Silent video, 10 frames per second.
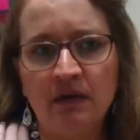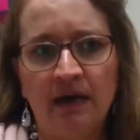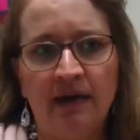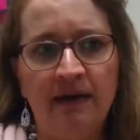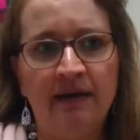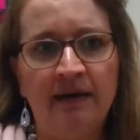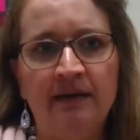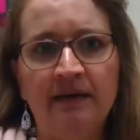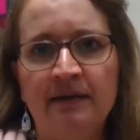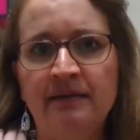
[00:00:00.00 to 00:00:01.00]

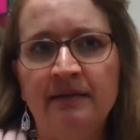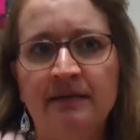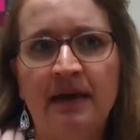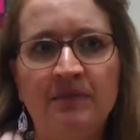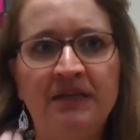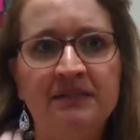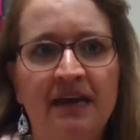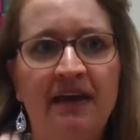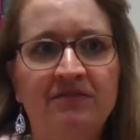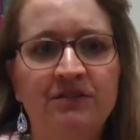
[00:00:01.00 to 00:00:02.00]
That means I
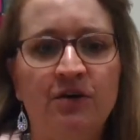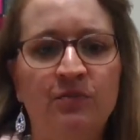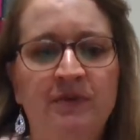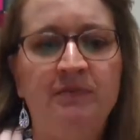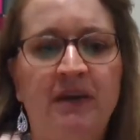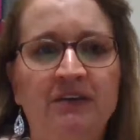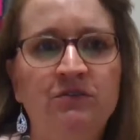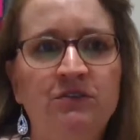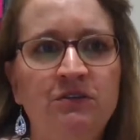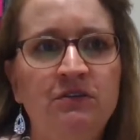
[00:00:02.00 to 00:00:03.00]
have to open my
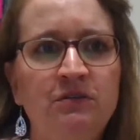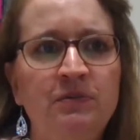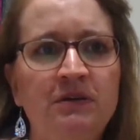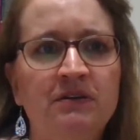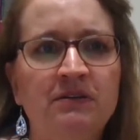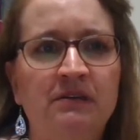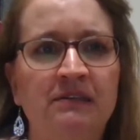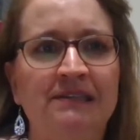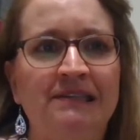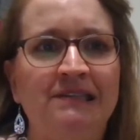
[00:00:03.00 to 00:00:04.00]
YouTube
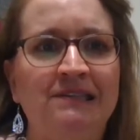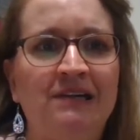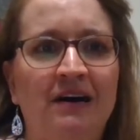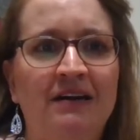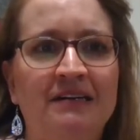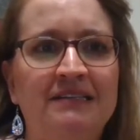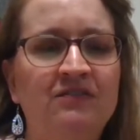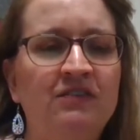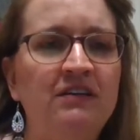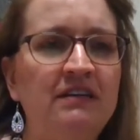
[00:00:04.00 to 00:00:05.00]
on a
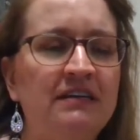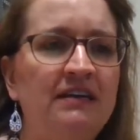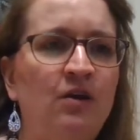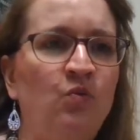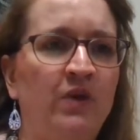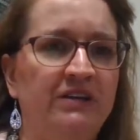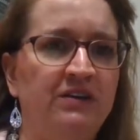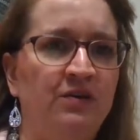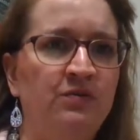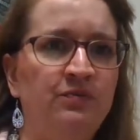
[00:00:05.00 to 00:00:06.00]
different
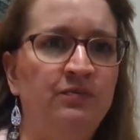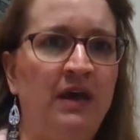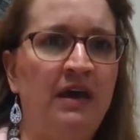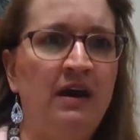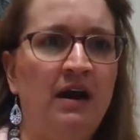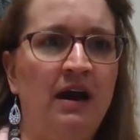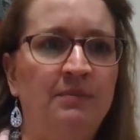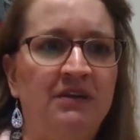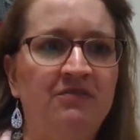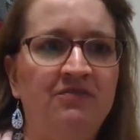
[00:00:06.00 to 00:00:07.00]
window. I'm
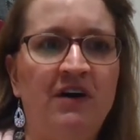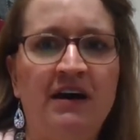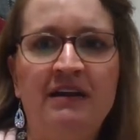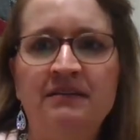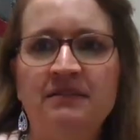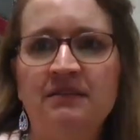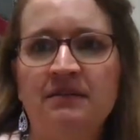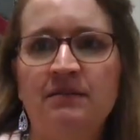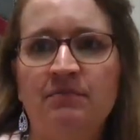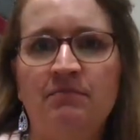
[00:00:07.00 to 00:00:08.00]
going to find
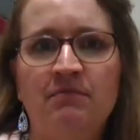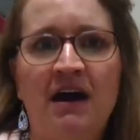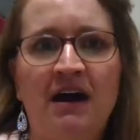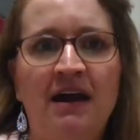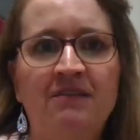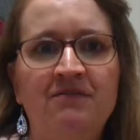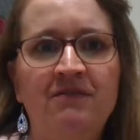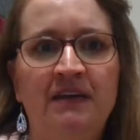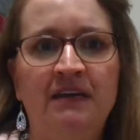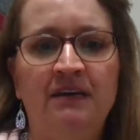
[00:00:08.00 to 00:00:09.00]
my
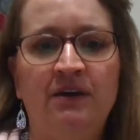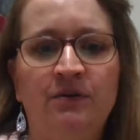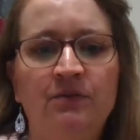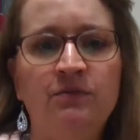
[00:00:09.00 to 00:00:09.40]
video.